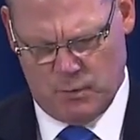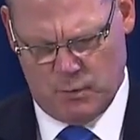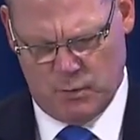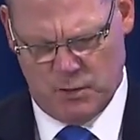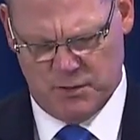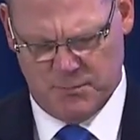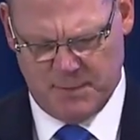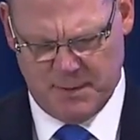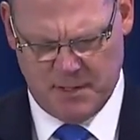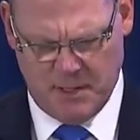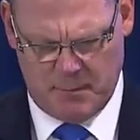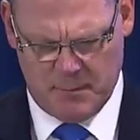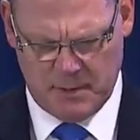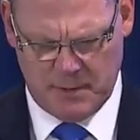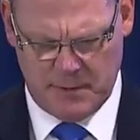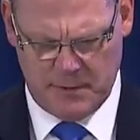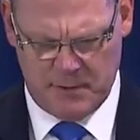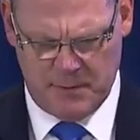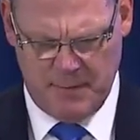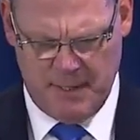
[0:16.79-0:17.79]
what has become
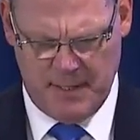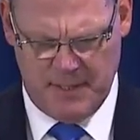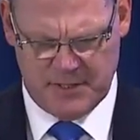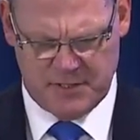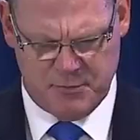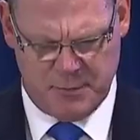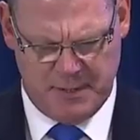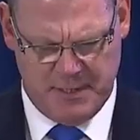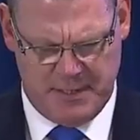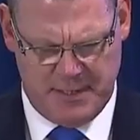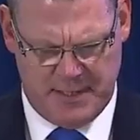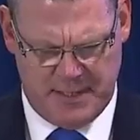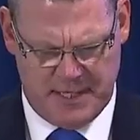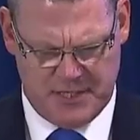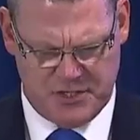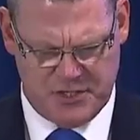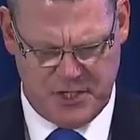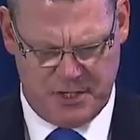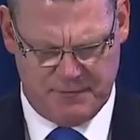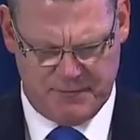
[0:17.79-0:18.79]
clear to me is we need
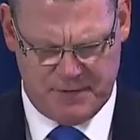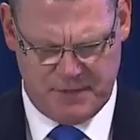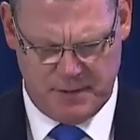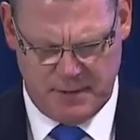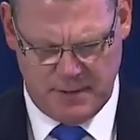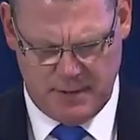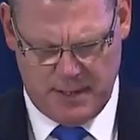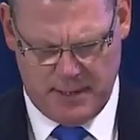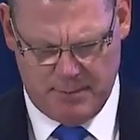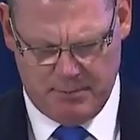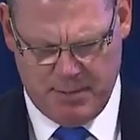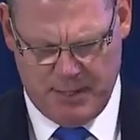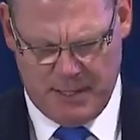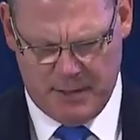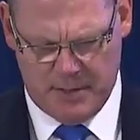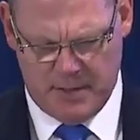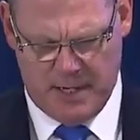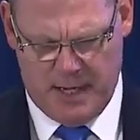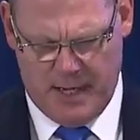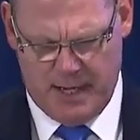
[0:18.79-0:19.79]
a shift in
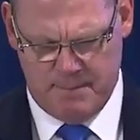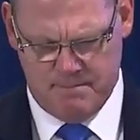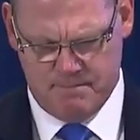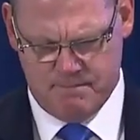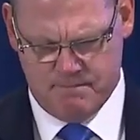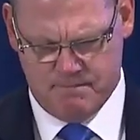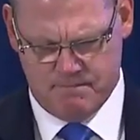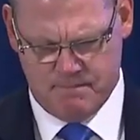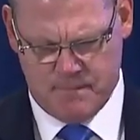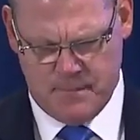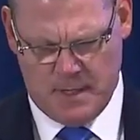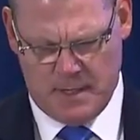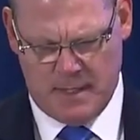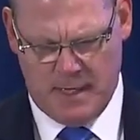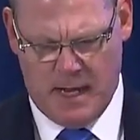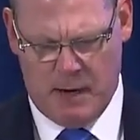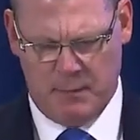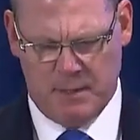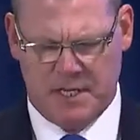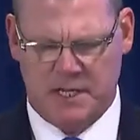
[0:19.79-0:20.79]
paradigm
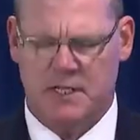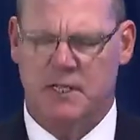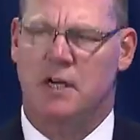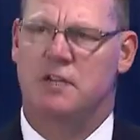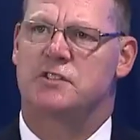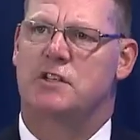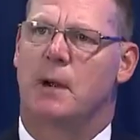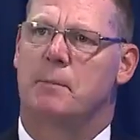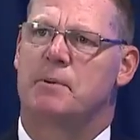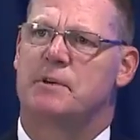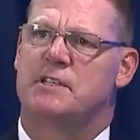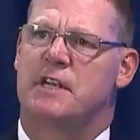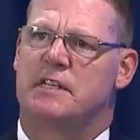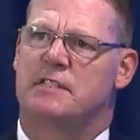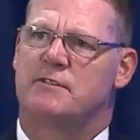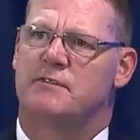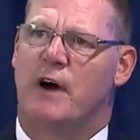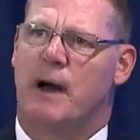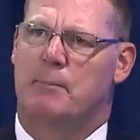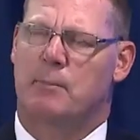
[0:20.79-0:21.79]
in how we conduct our
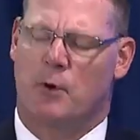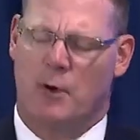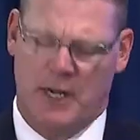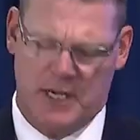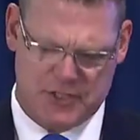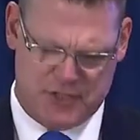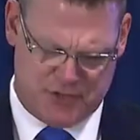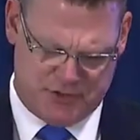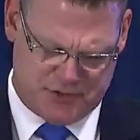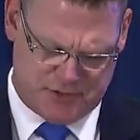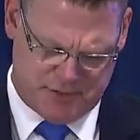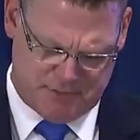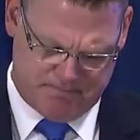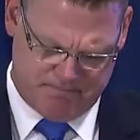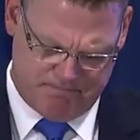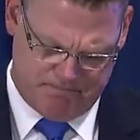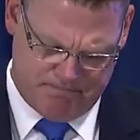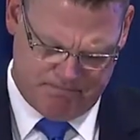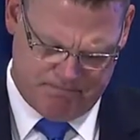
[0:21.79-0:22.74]
protective operations.